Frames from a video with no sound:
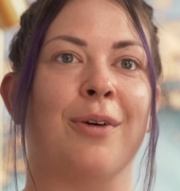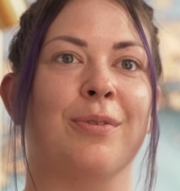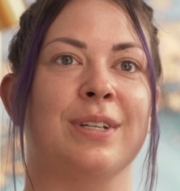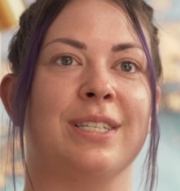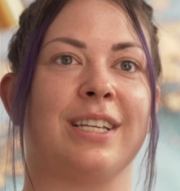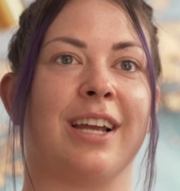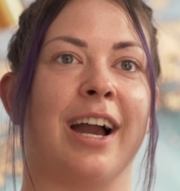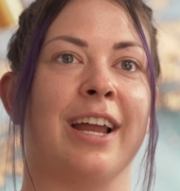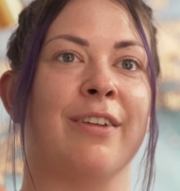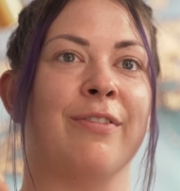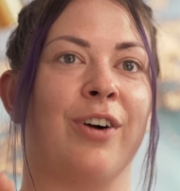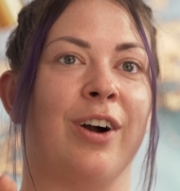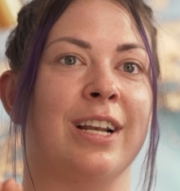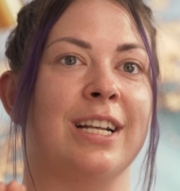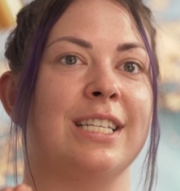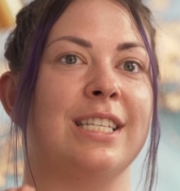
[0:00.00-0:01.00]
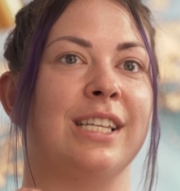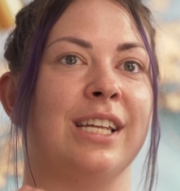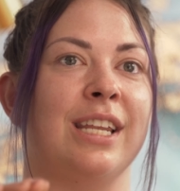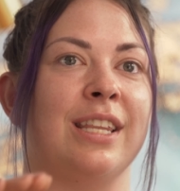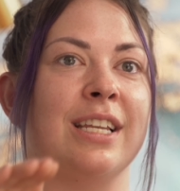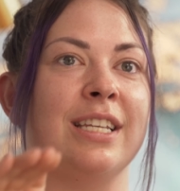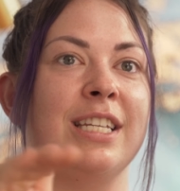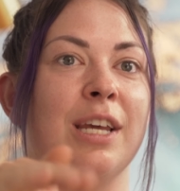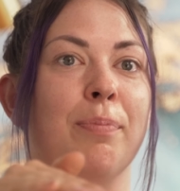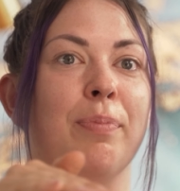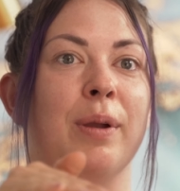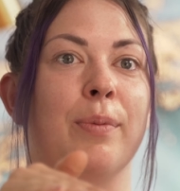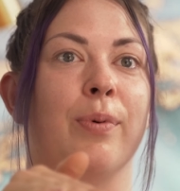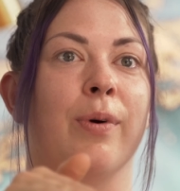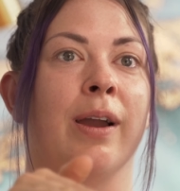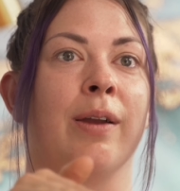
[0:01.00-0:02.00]
was kind of honestly the
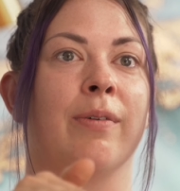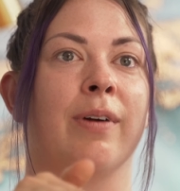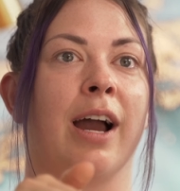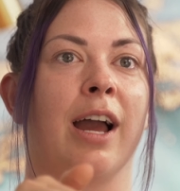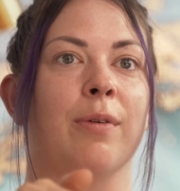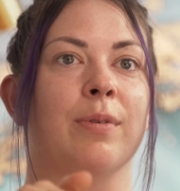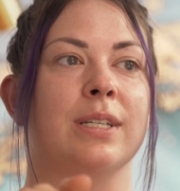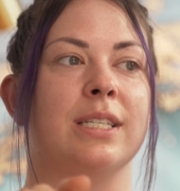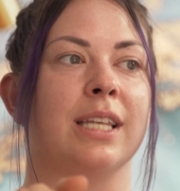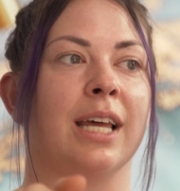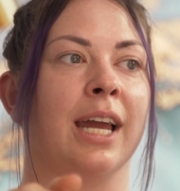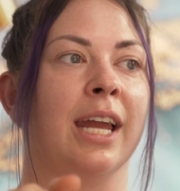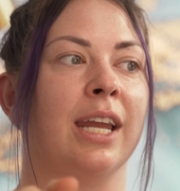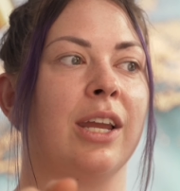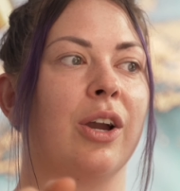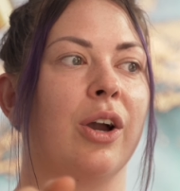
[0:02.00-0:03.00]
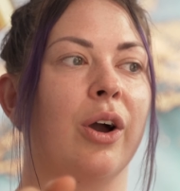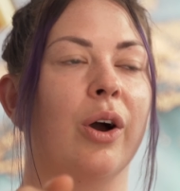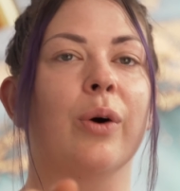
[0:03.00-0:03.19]
tipping point where I was like,